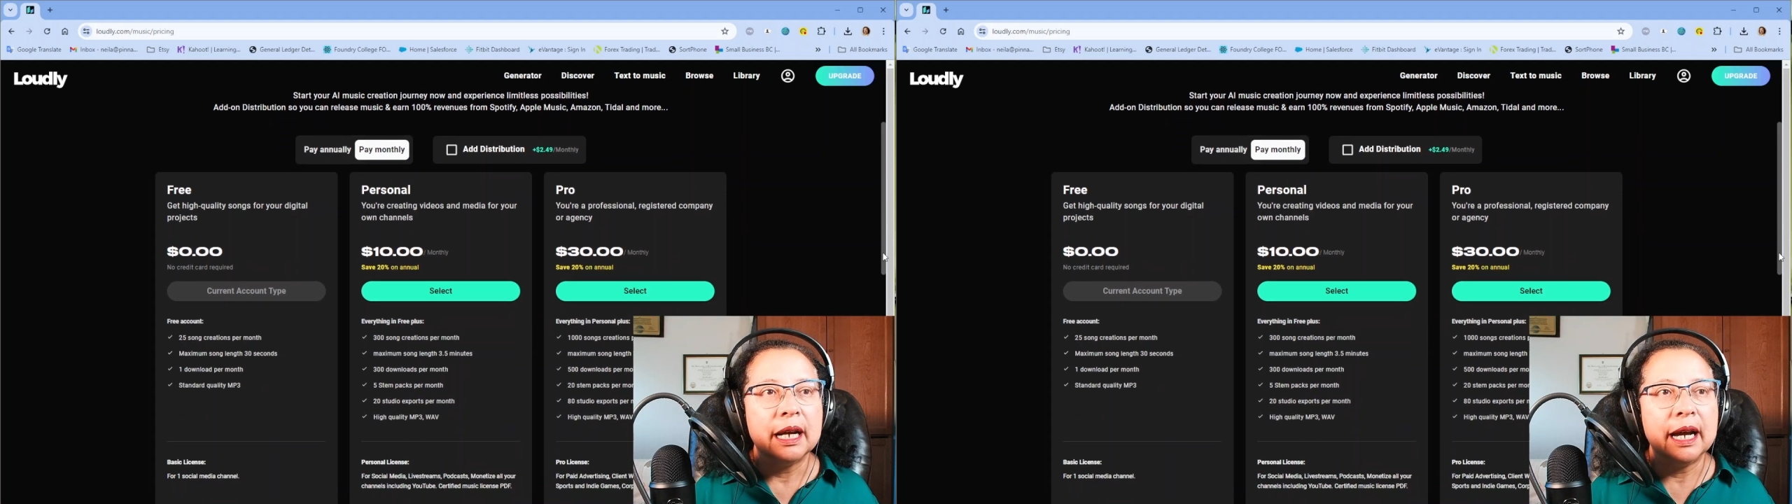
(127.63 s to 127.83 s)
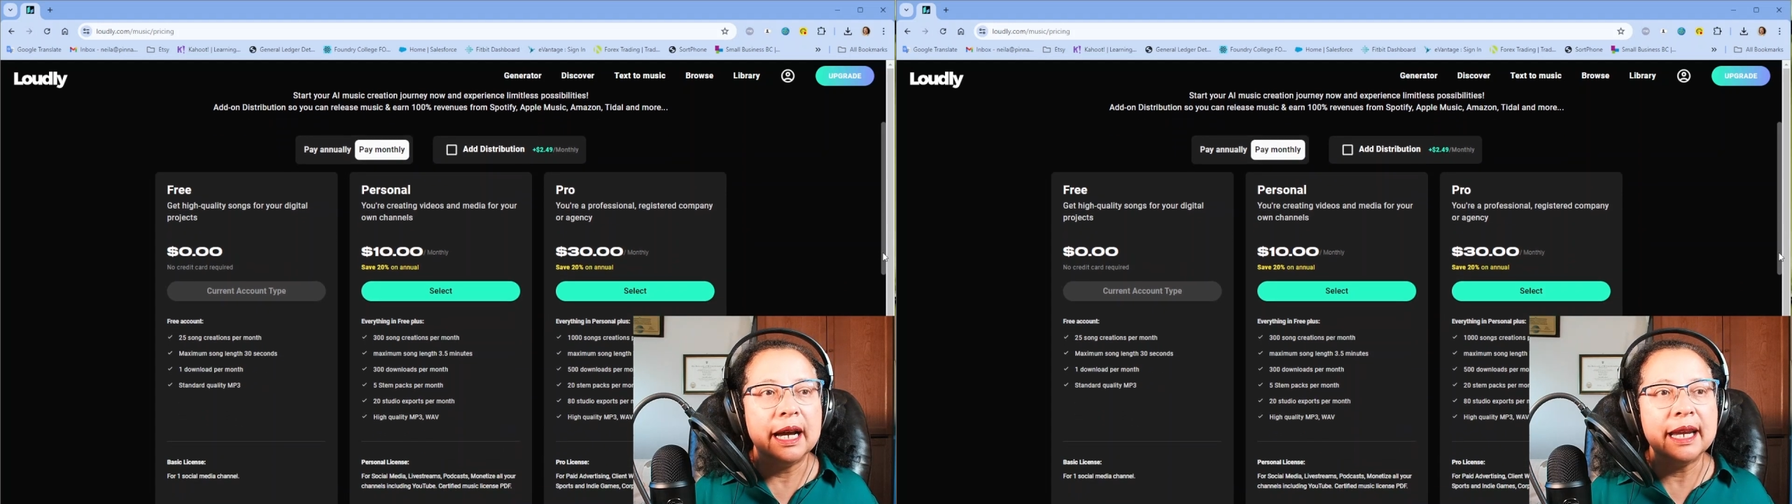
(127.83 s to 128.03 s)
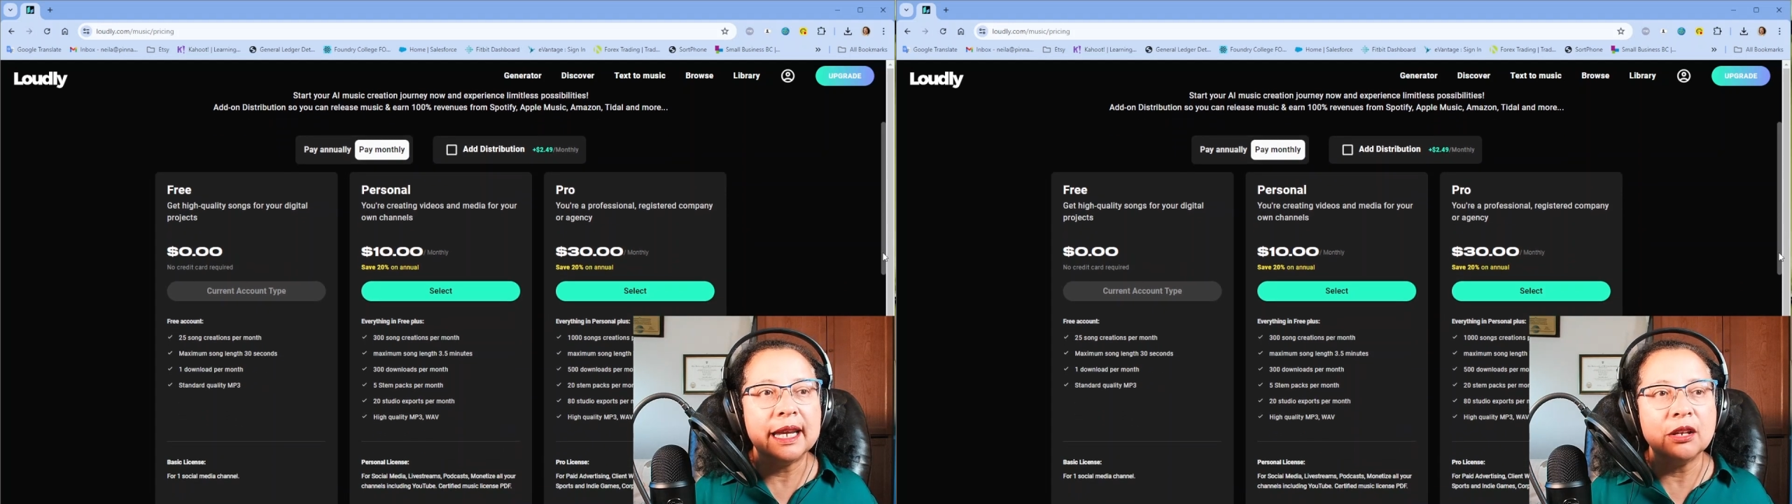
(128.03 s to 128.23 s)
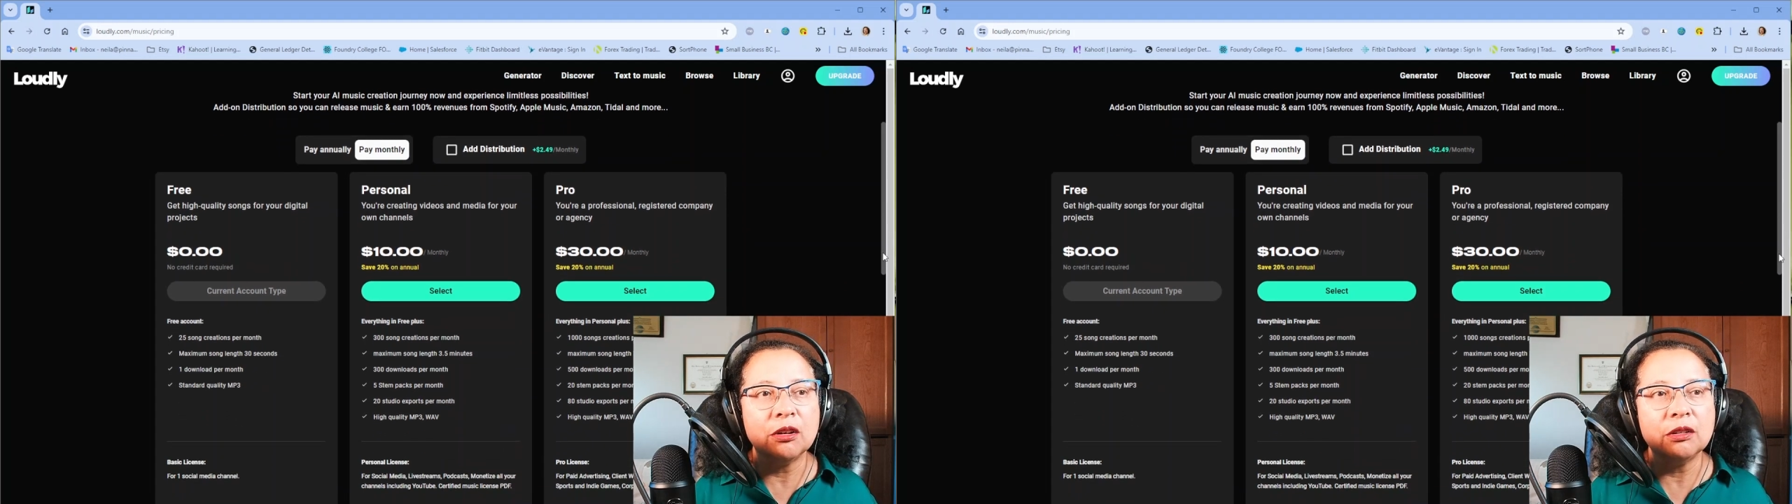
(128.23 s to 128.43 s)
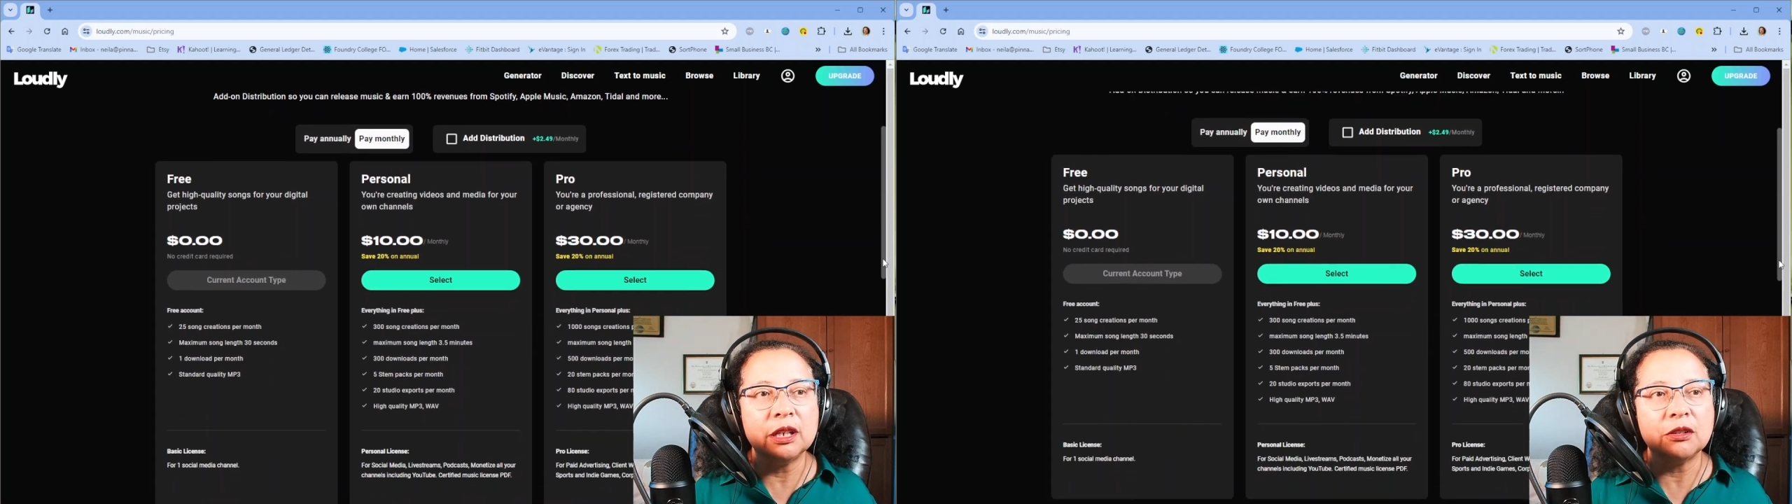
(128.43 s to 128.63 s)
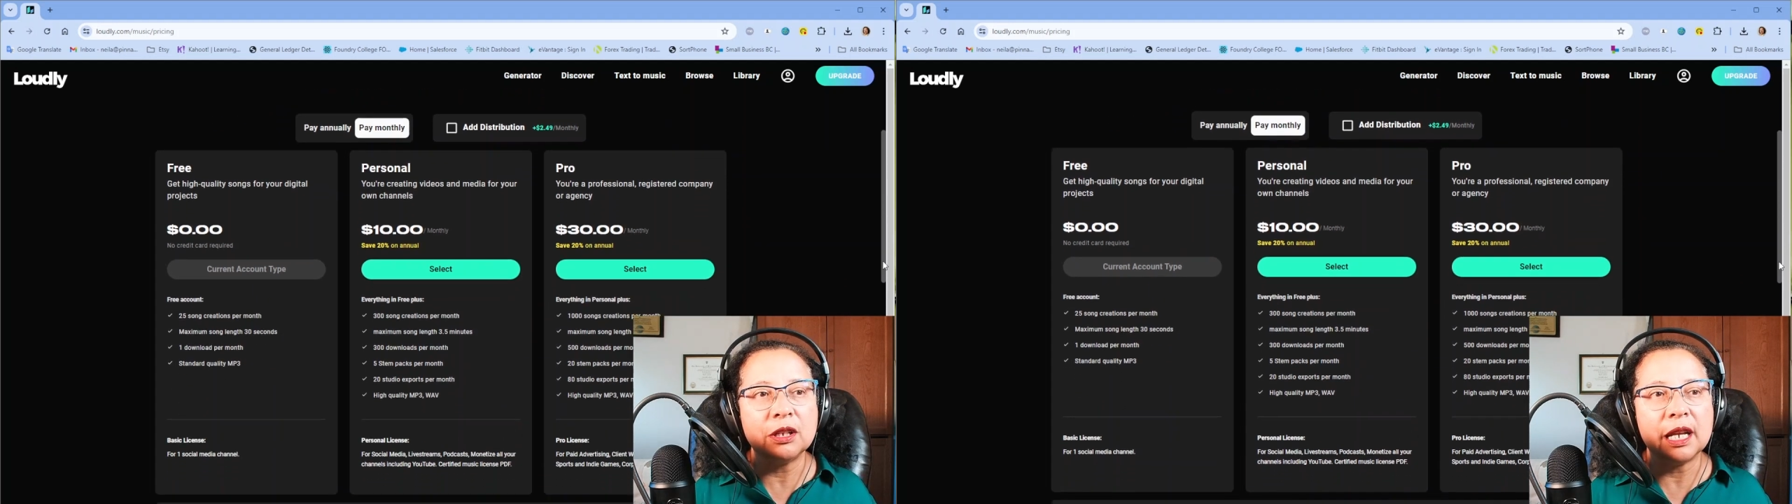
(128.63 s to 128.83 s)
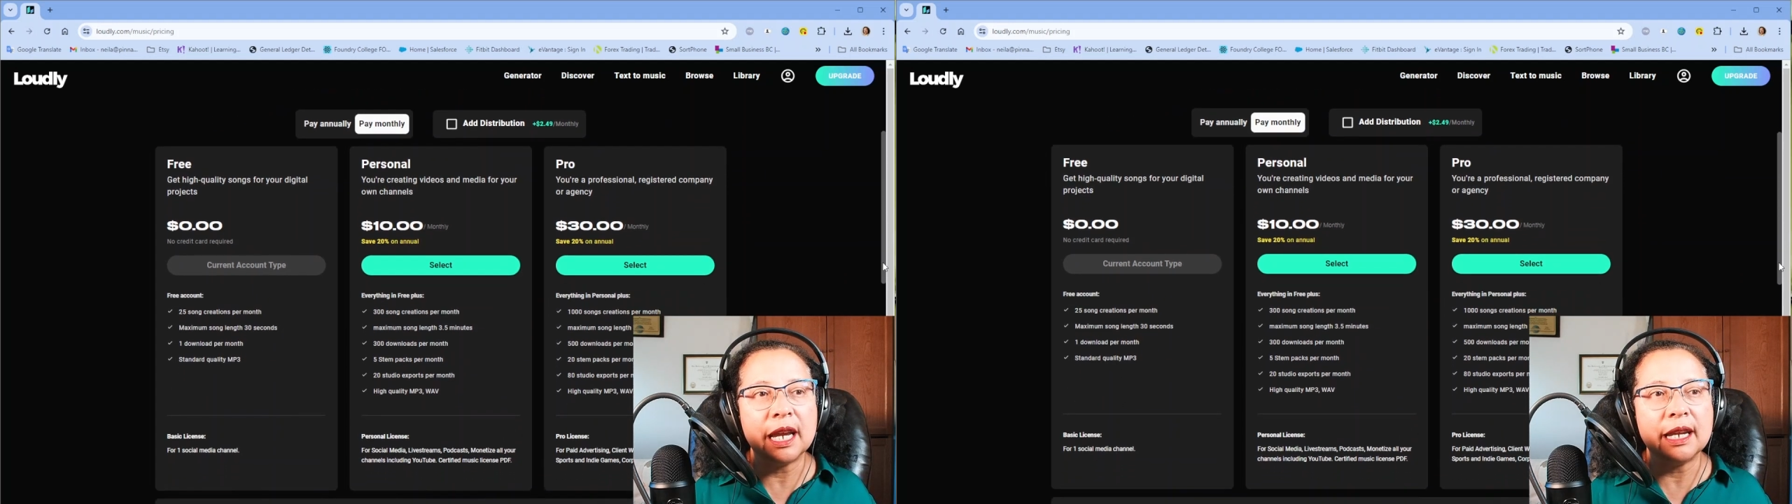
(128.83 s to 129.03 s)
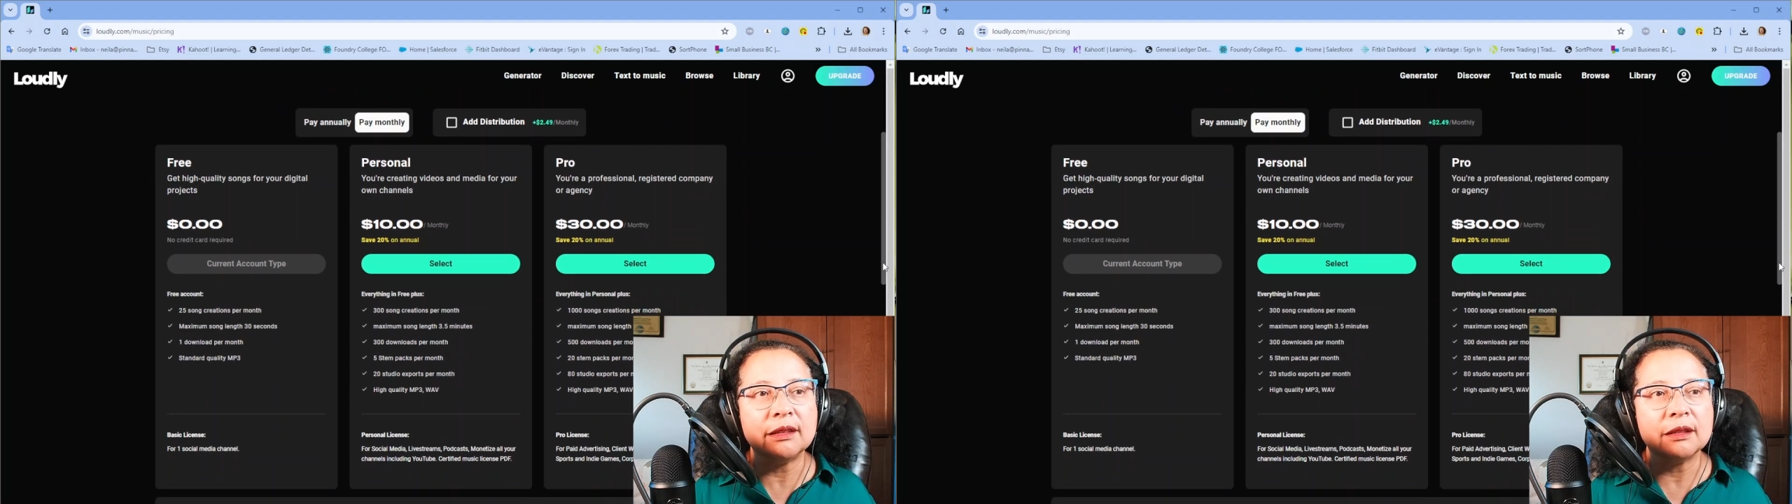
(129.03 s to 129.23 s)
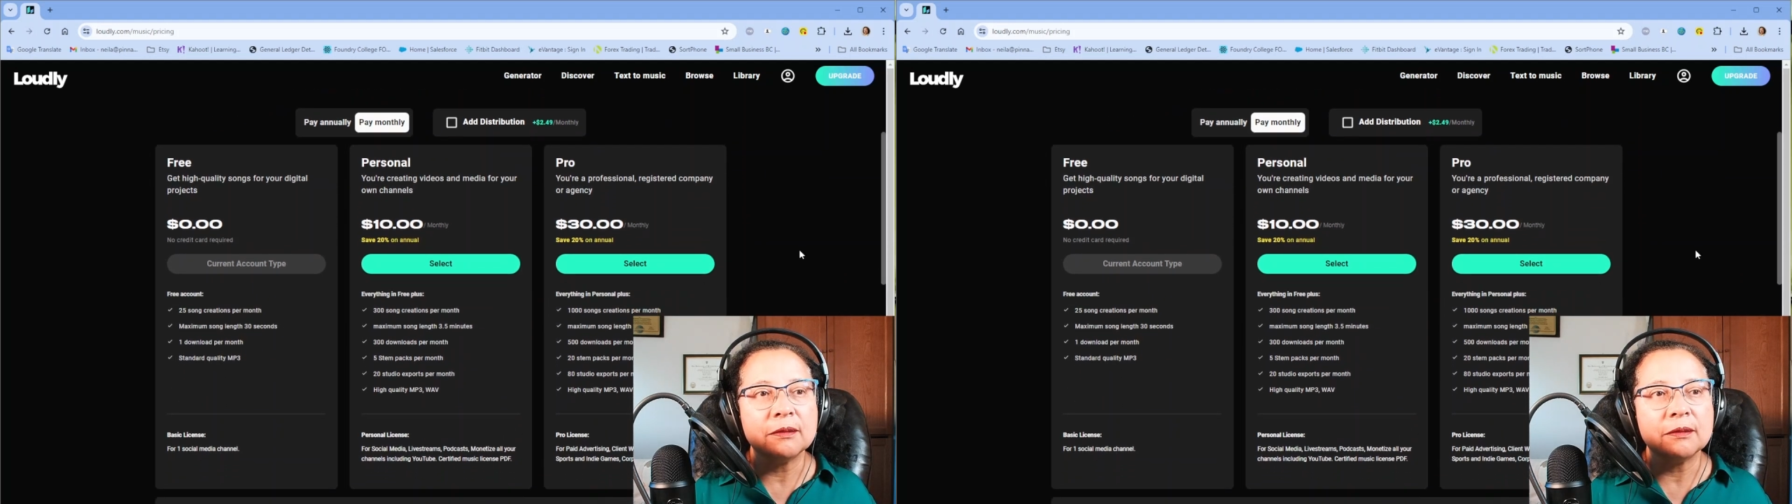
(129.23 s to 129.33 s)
I can only create